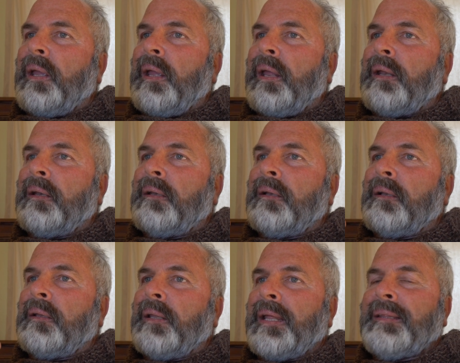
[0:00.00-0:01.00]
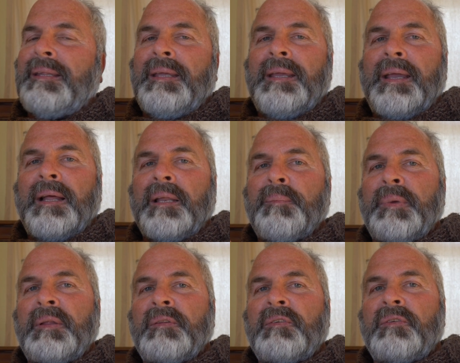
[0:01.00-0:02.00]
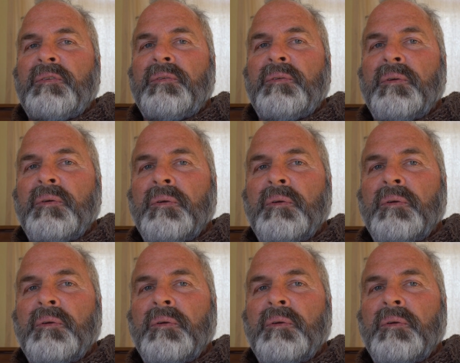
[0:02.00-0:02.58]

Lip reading: and let the elements